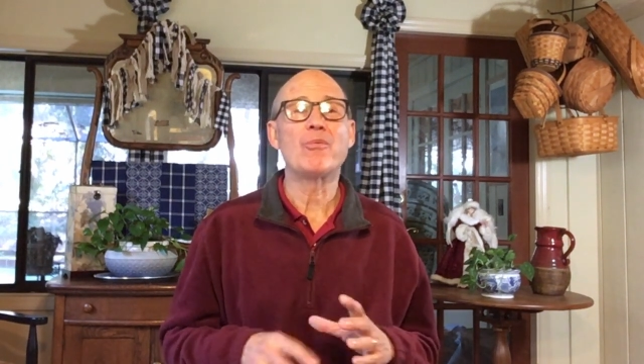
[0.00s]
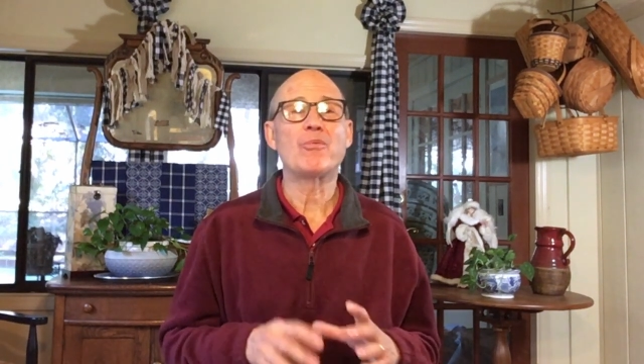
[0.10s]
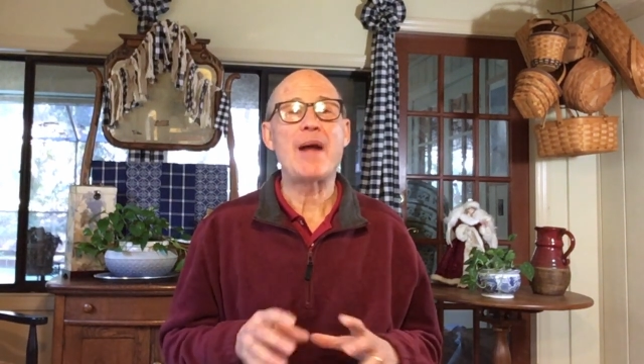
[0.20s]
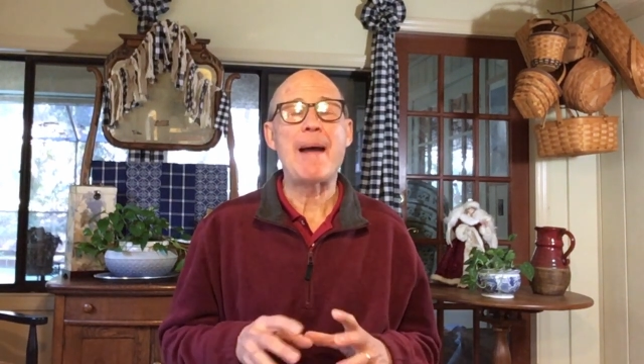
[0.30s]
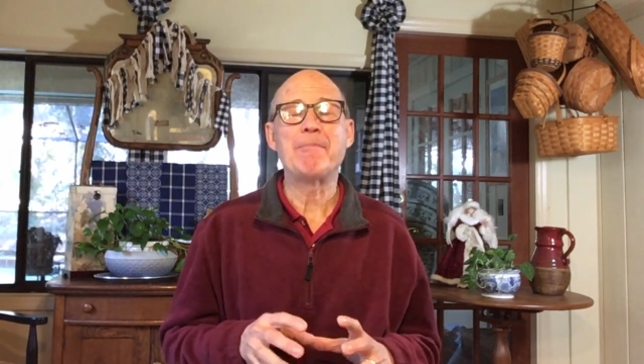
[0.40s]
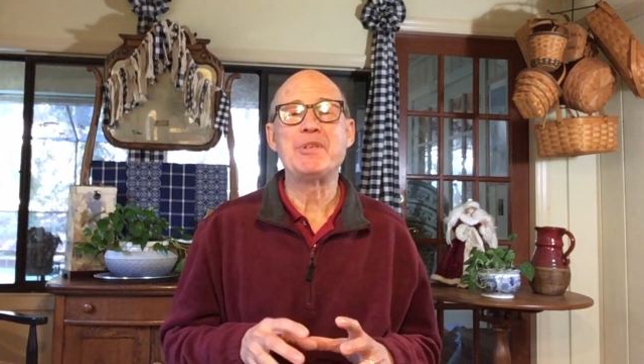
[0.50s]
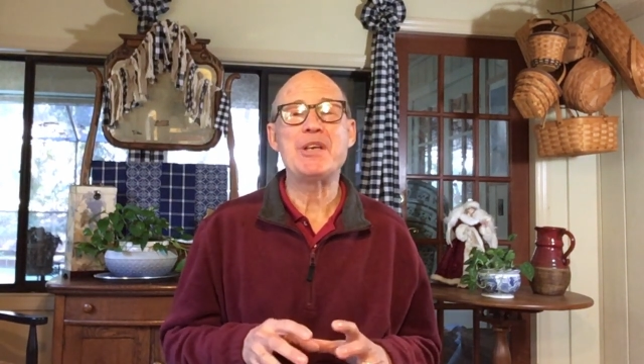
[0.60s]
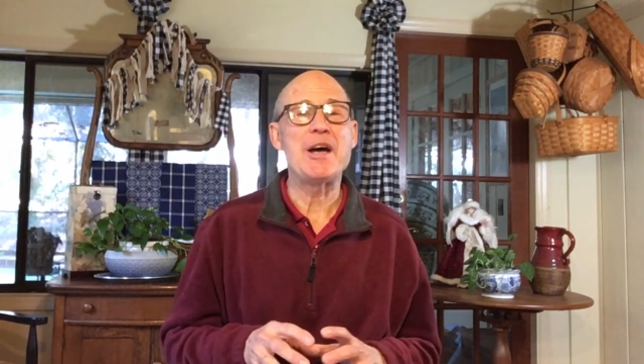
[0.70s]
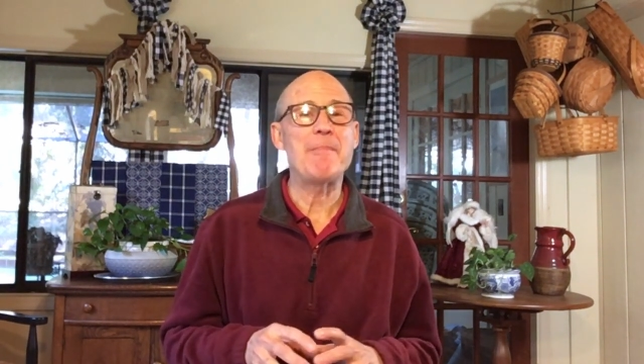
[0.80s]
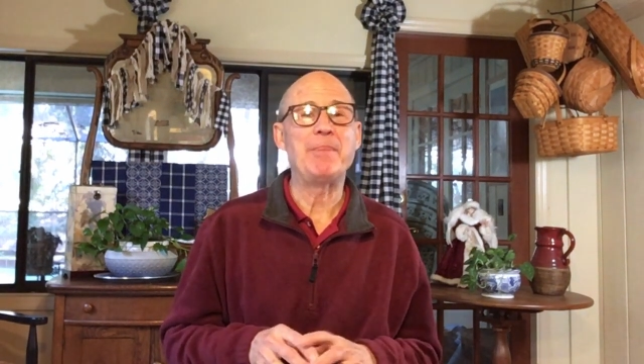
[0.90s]
wrapped
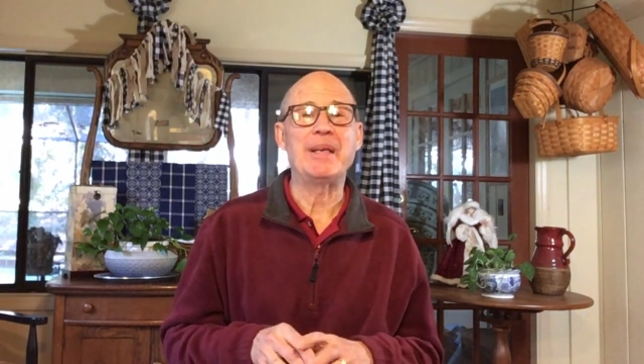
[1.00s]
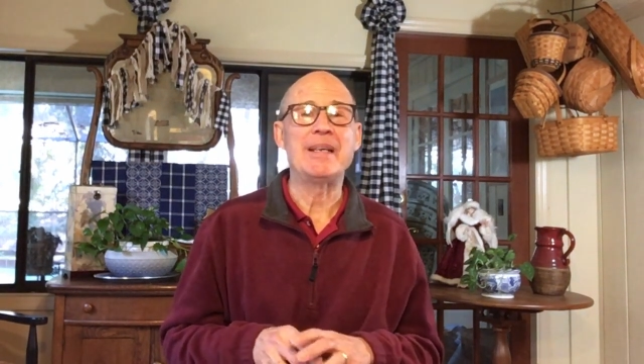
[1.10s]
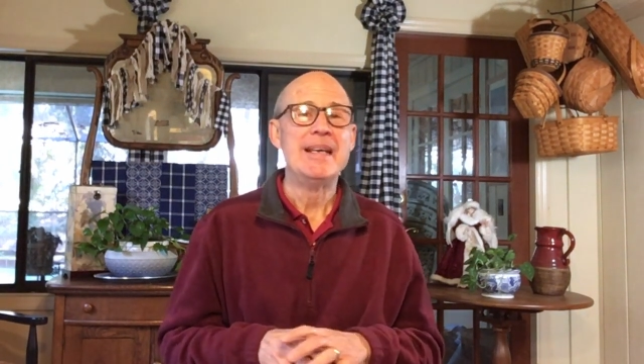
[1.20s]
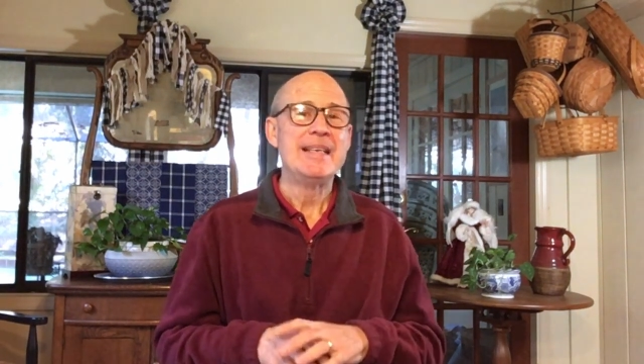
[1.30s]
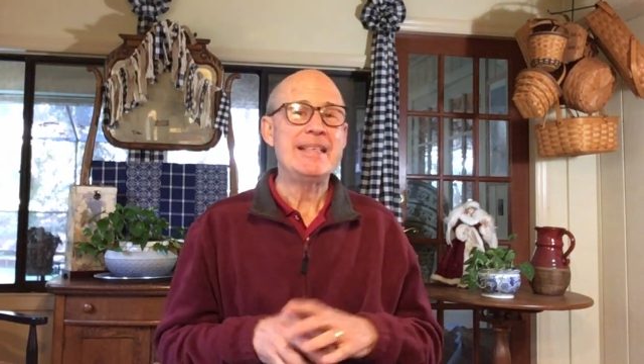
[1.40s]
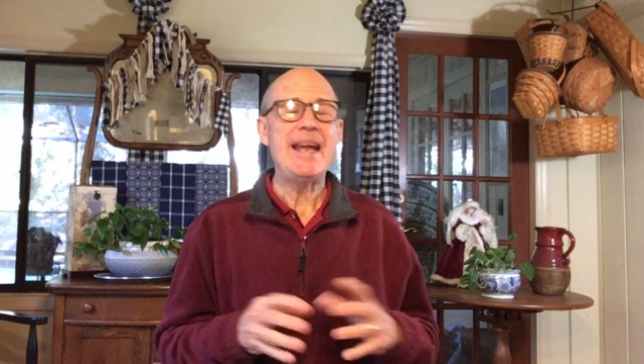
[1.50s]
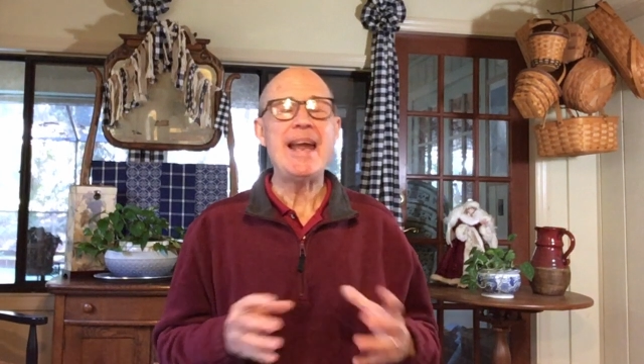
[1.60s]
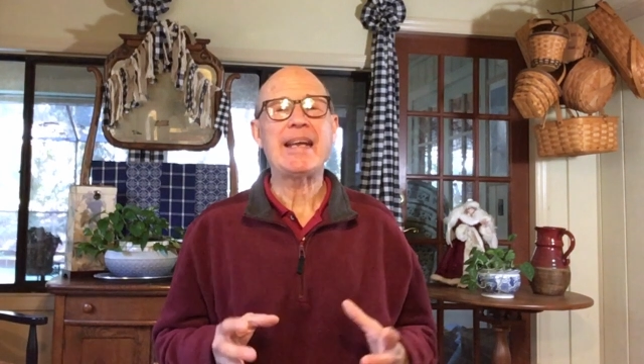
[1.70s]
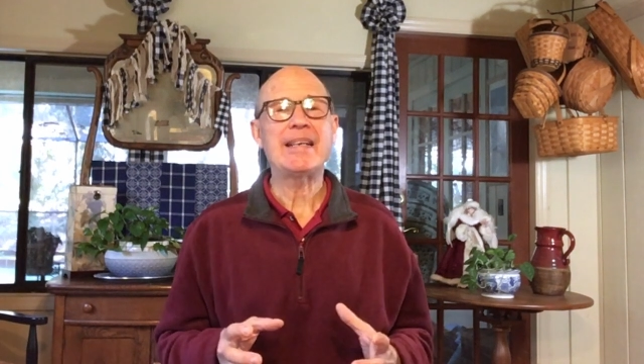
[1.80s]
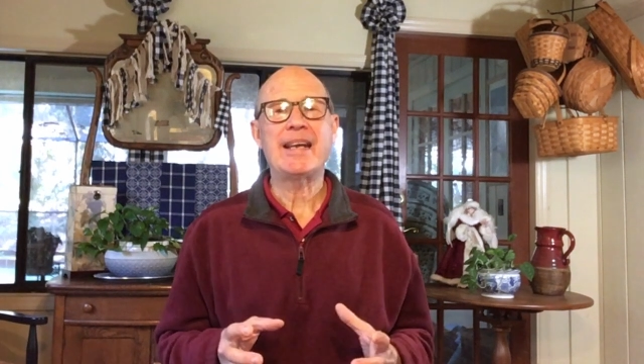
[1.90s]
up and
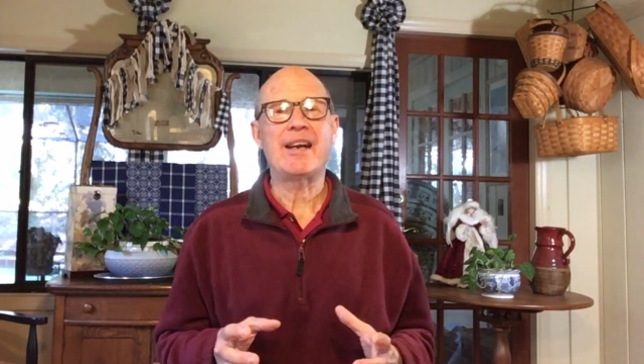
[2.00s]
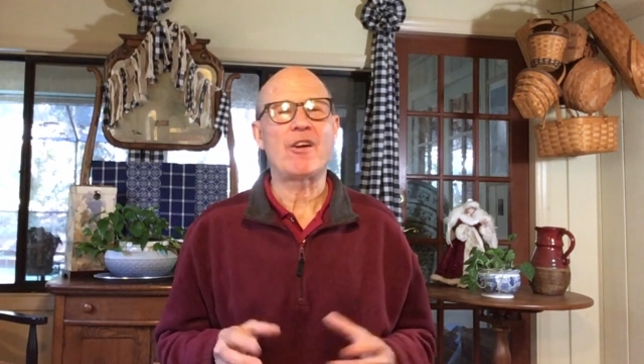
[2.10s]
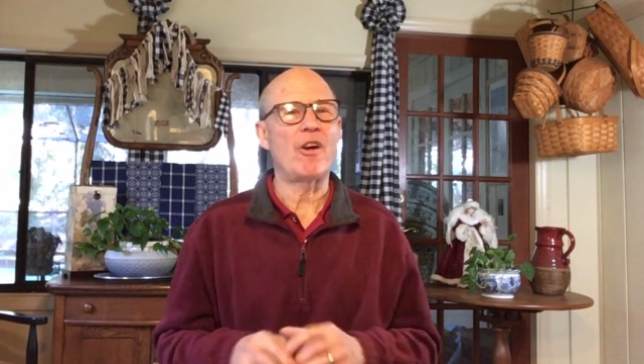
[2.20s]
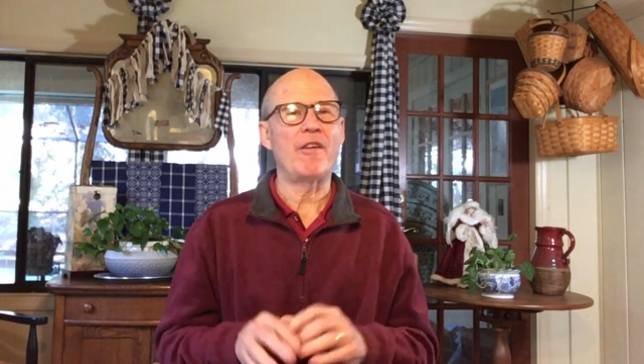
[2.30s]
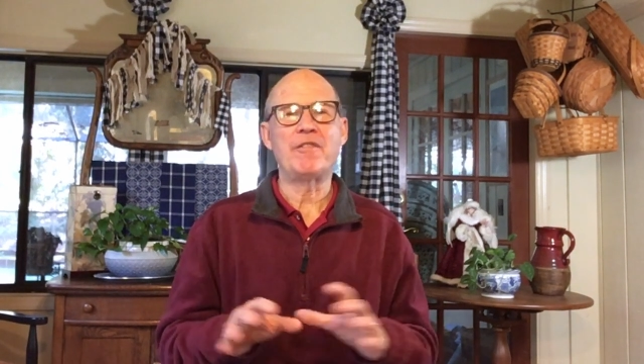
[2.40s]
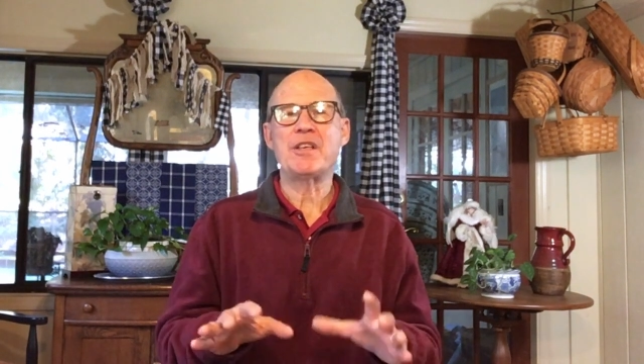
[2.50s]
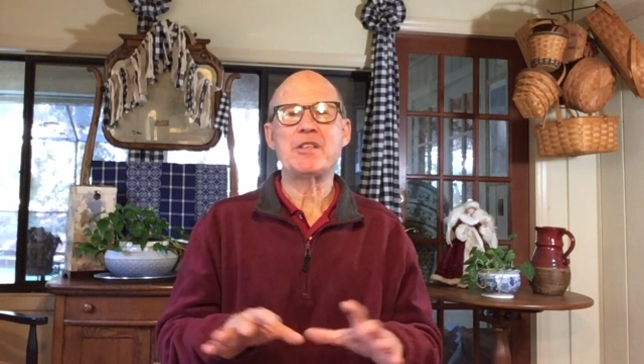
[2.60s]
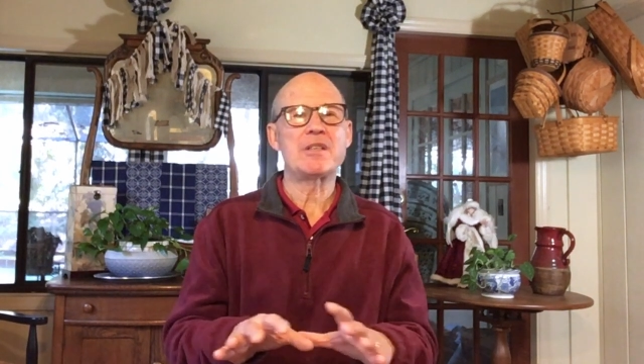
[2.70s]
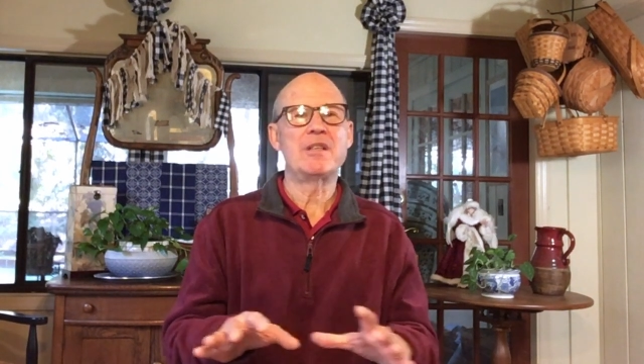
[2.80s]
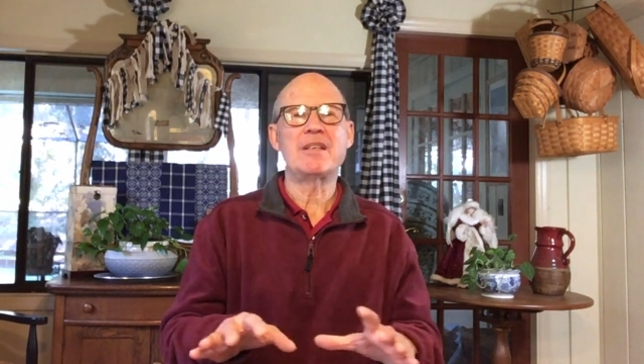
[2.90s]
taken care of,
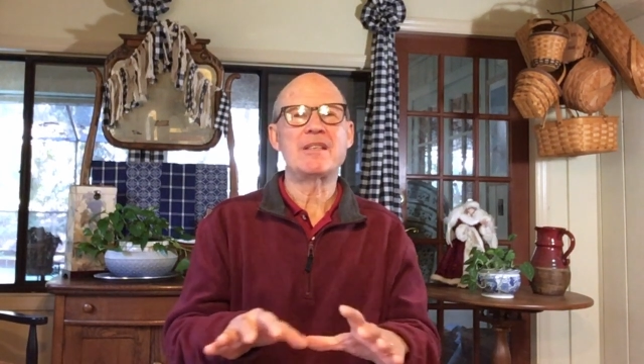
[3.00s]
this